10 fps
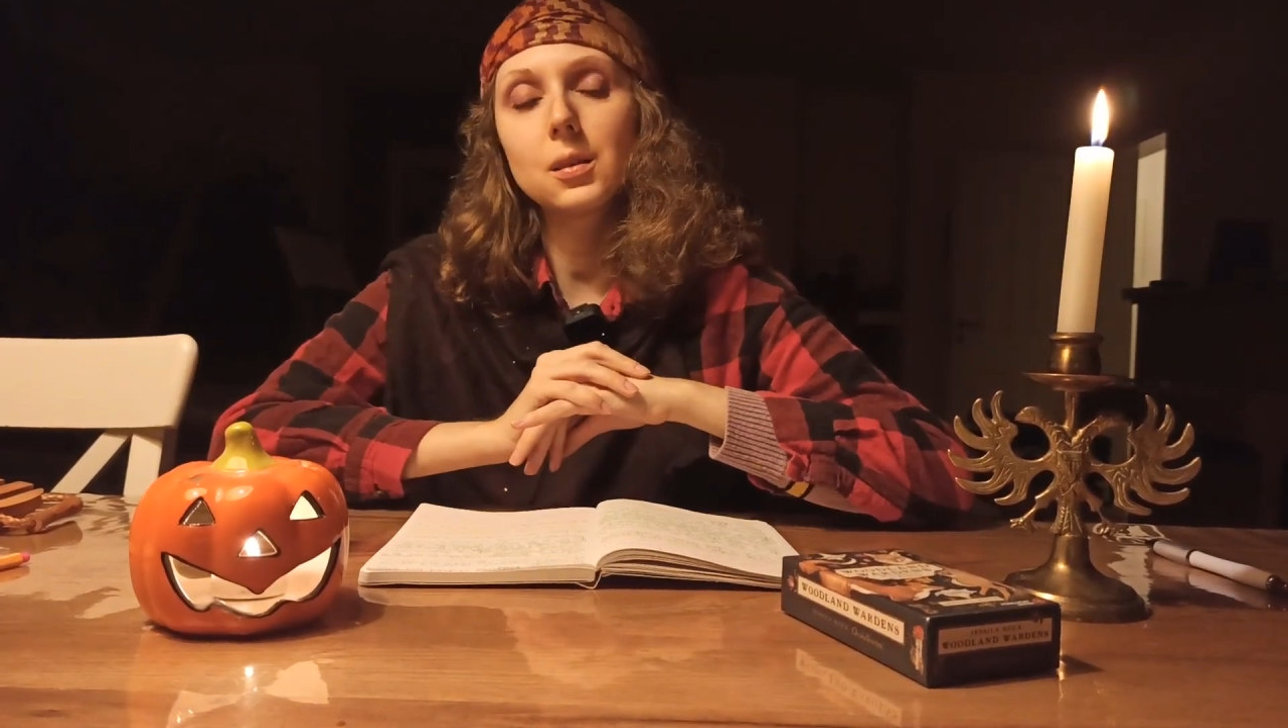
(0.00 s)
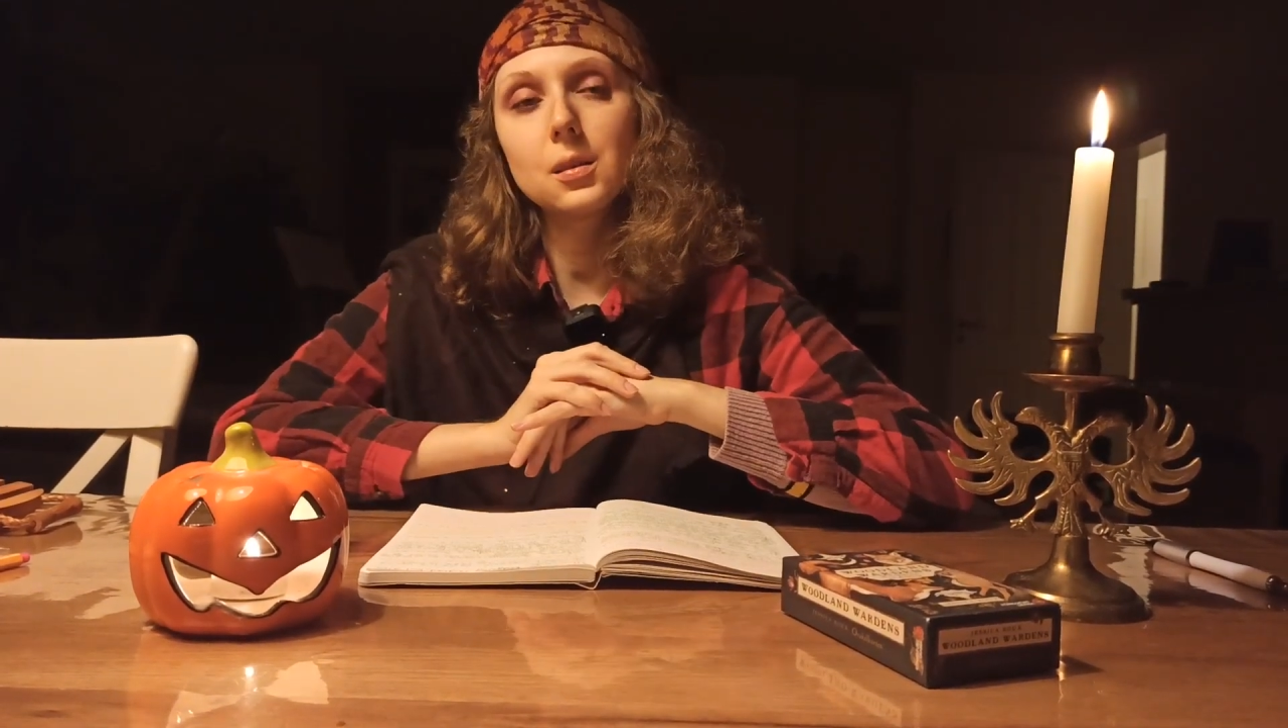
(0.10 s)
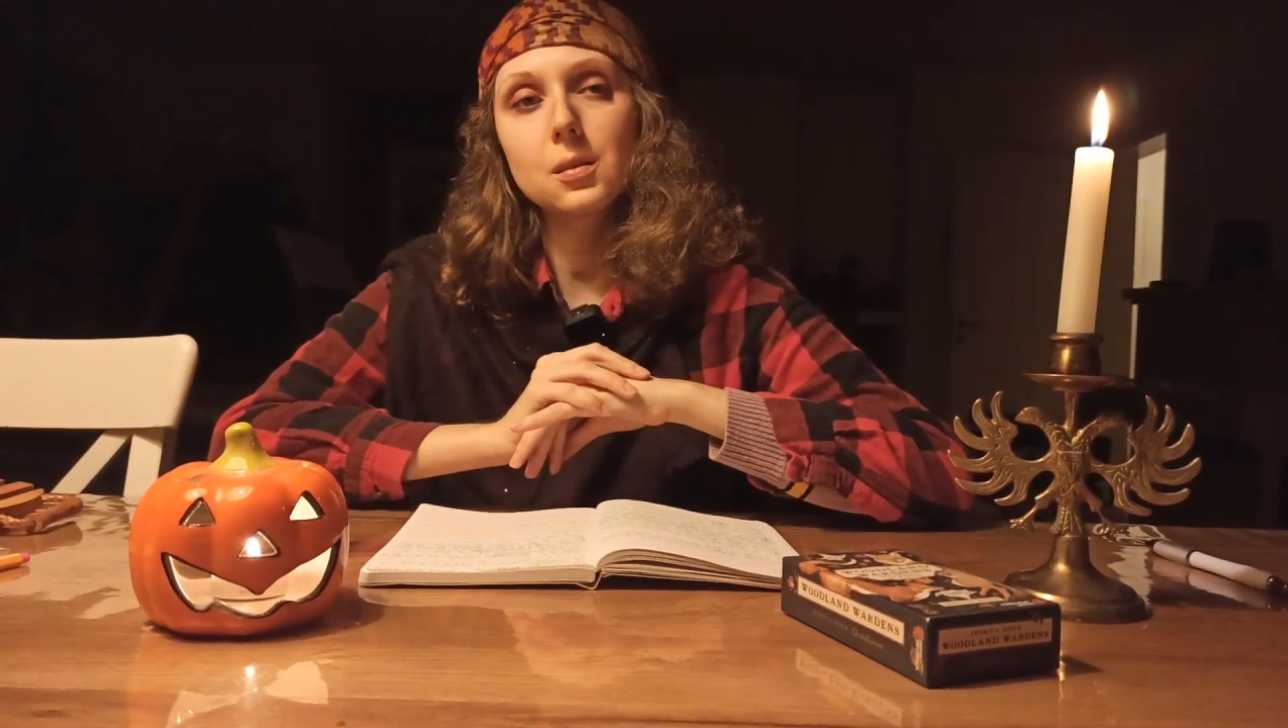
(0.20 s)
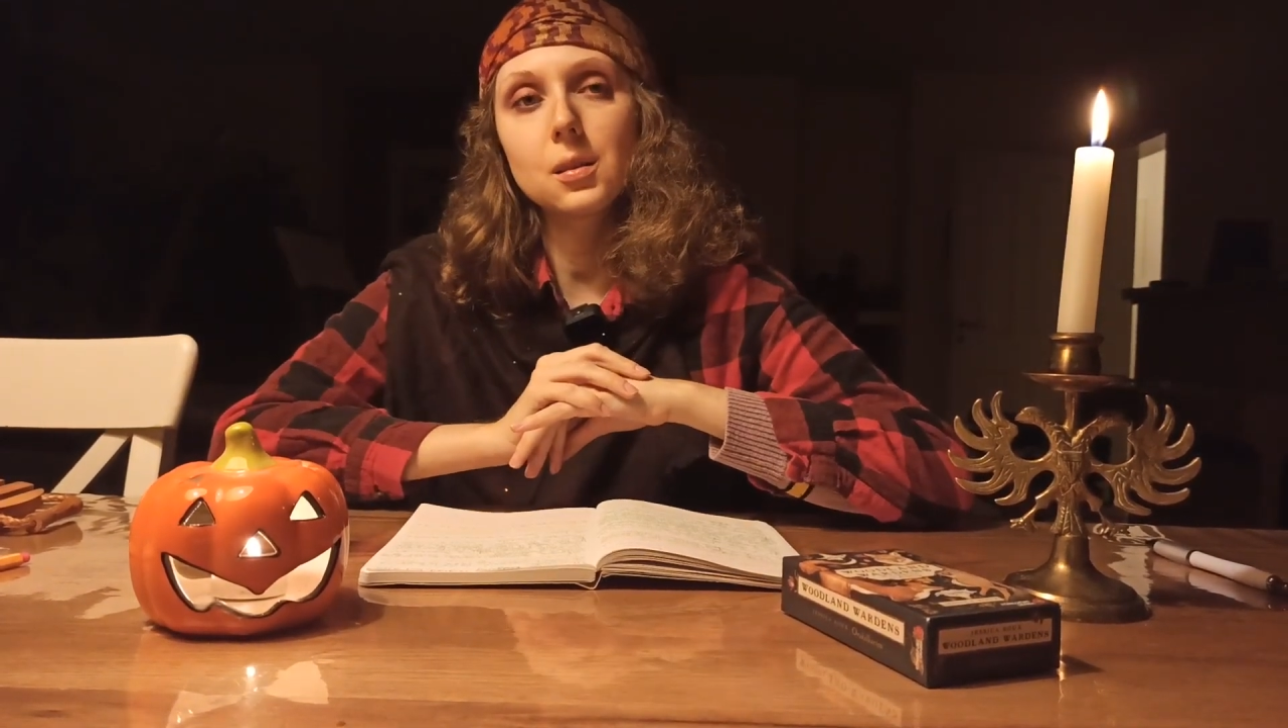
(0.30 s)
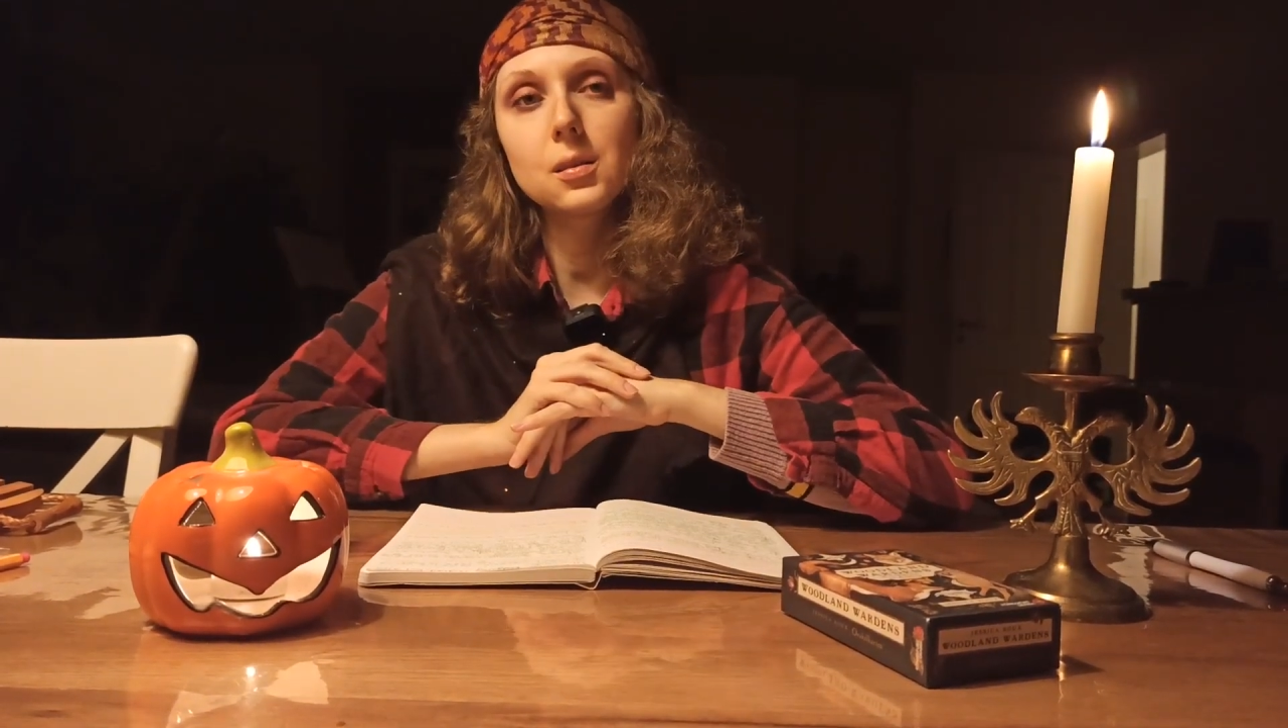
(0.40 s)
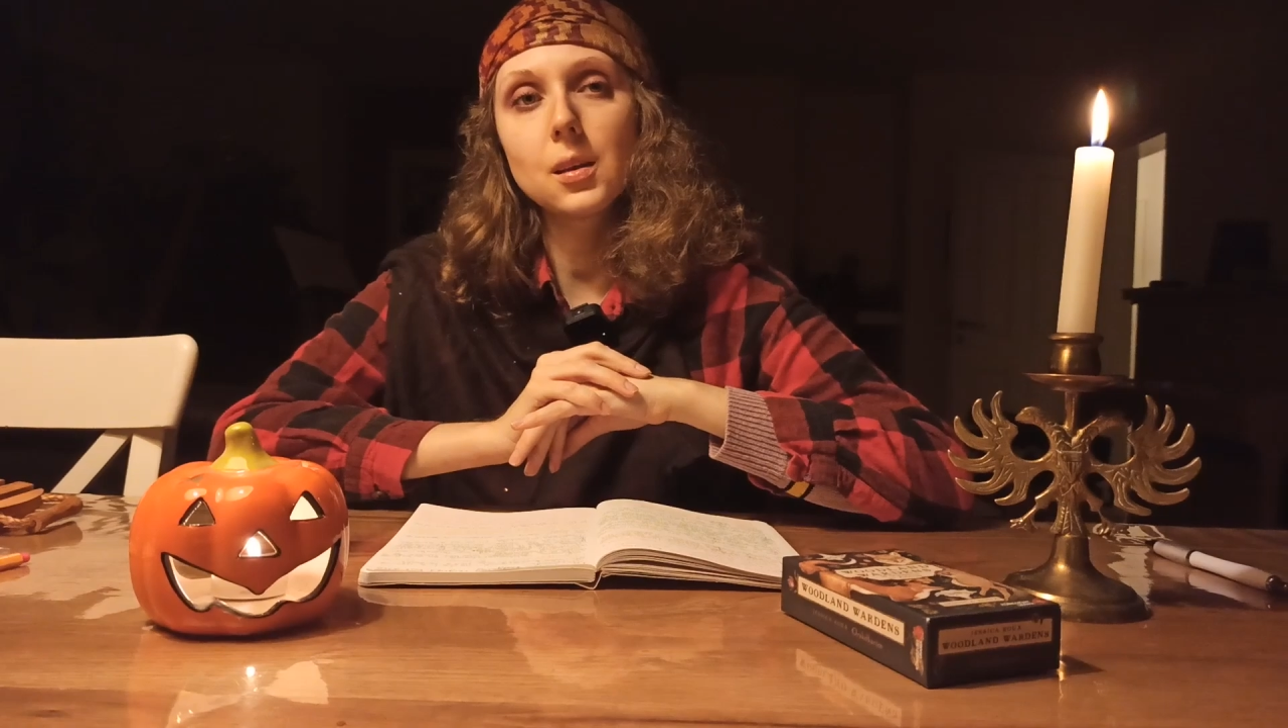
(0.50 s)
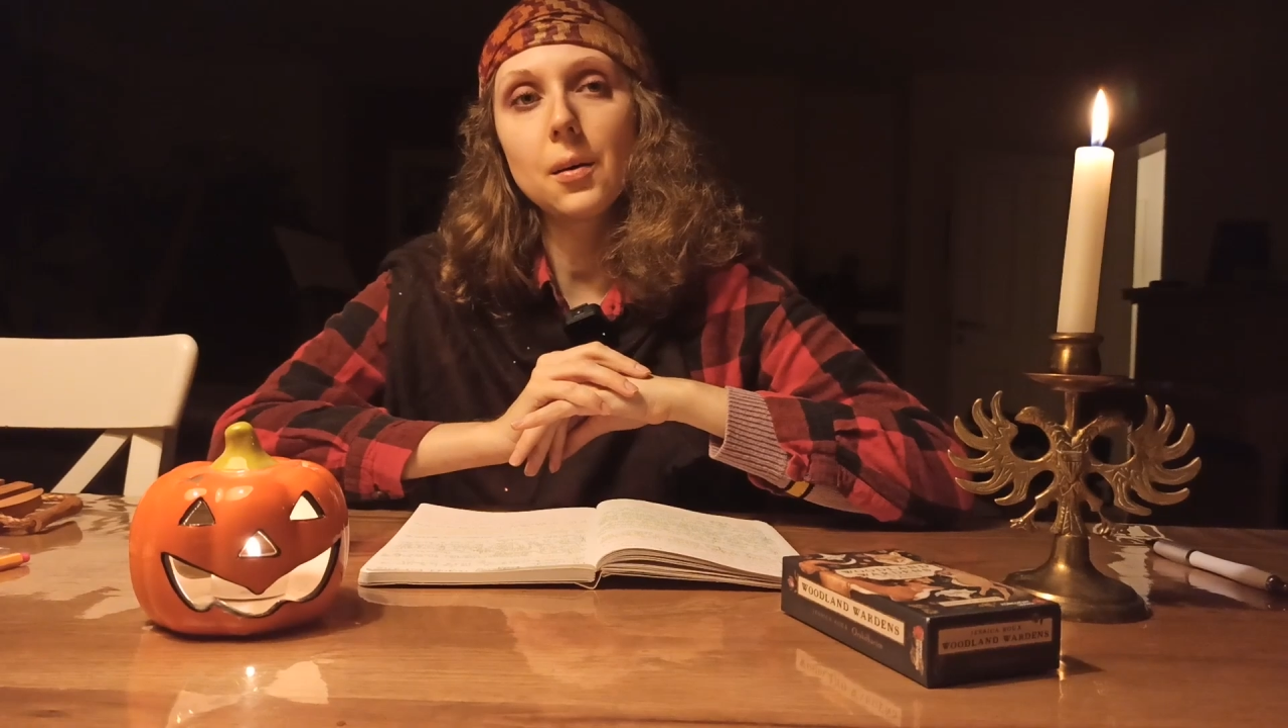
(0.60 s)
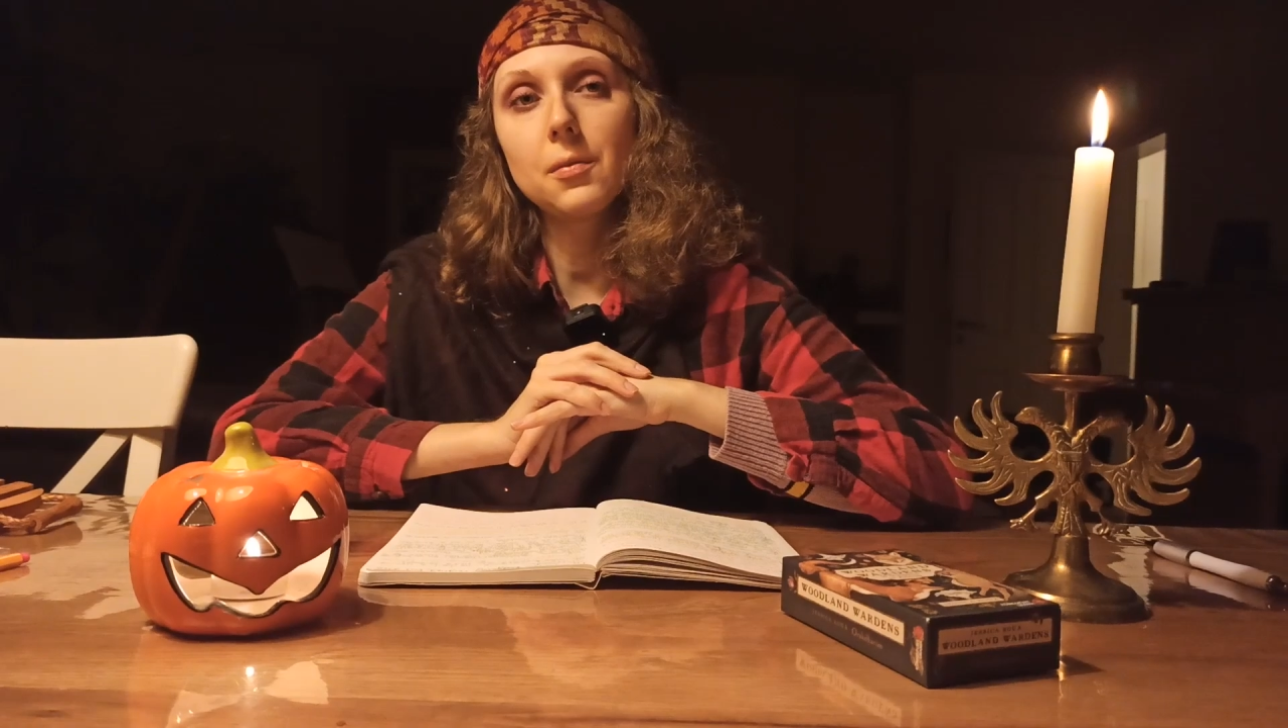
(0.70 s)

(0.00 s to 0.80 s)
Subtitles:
this is